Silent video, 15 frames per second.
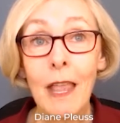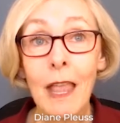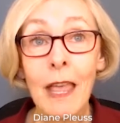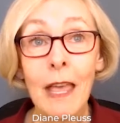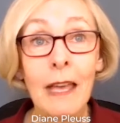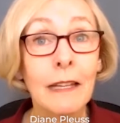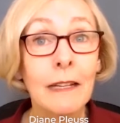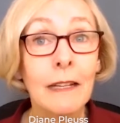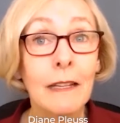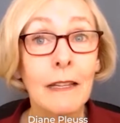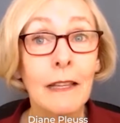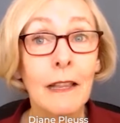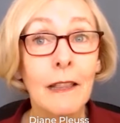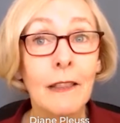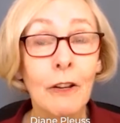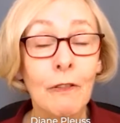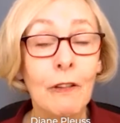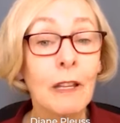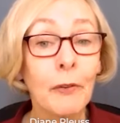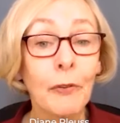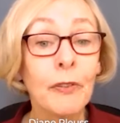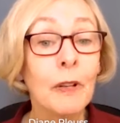And there
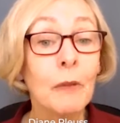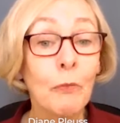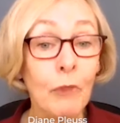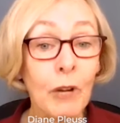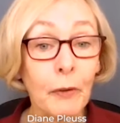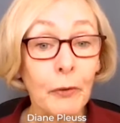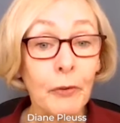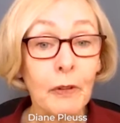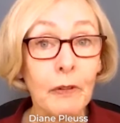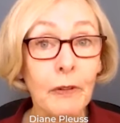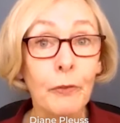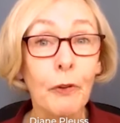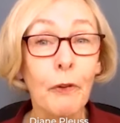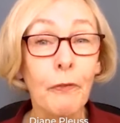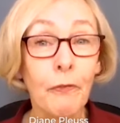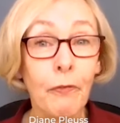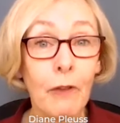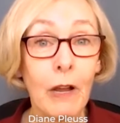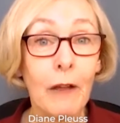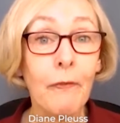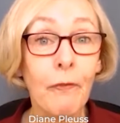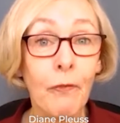is some risk. So
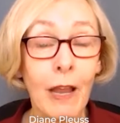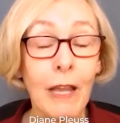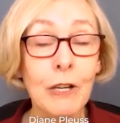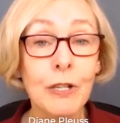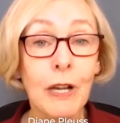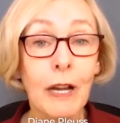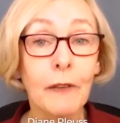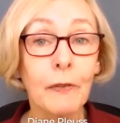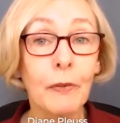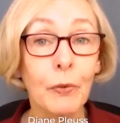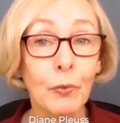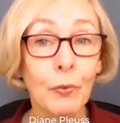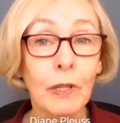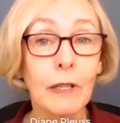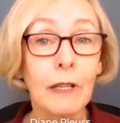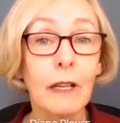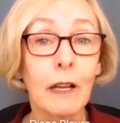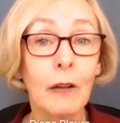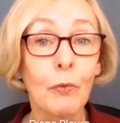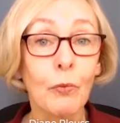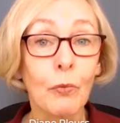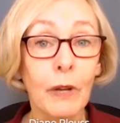a franchise is really
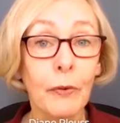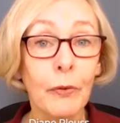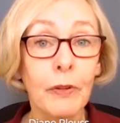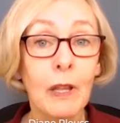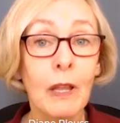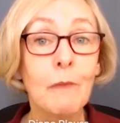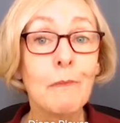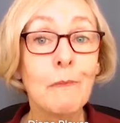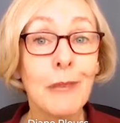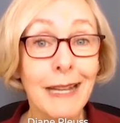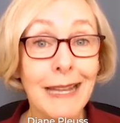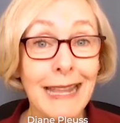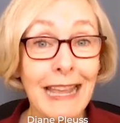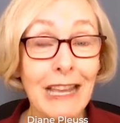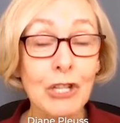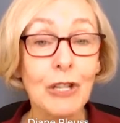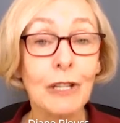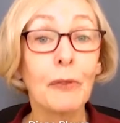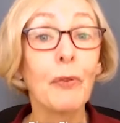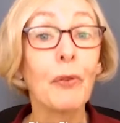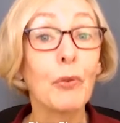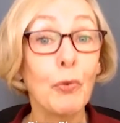a risk
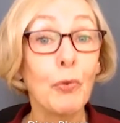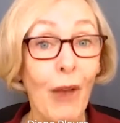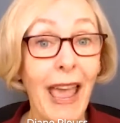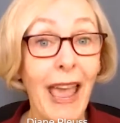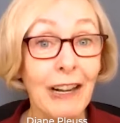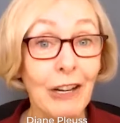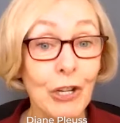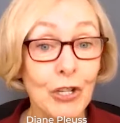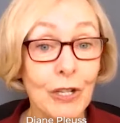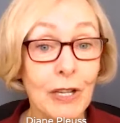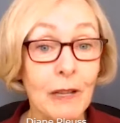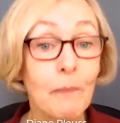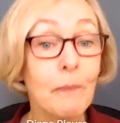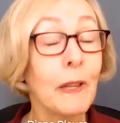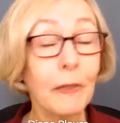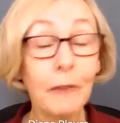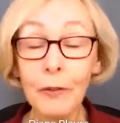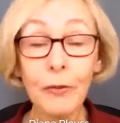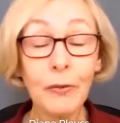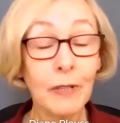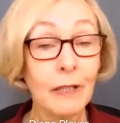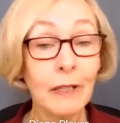mitigation strategy, but
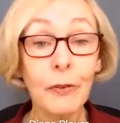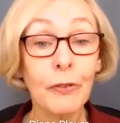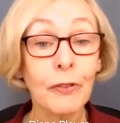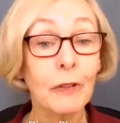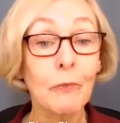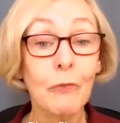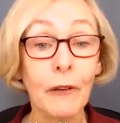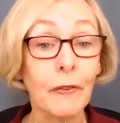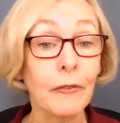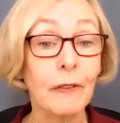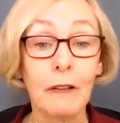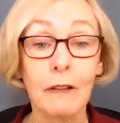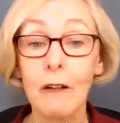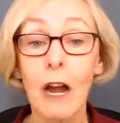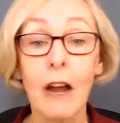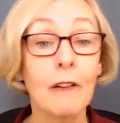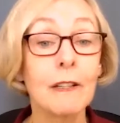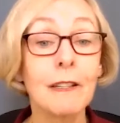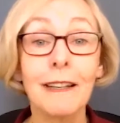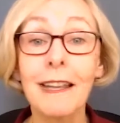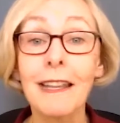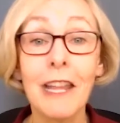there still is some risk. There
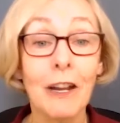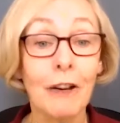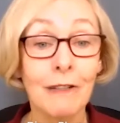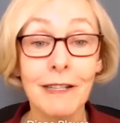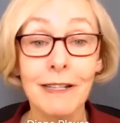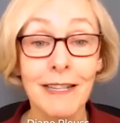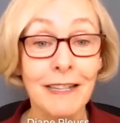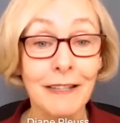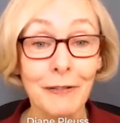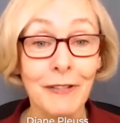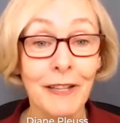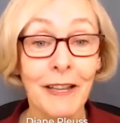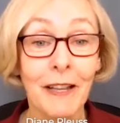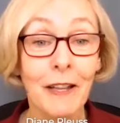aren't any guarantees.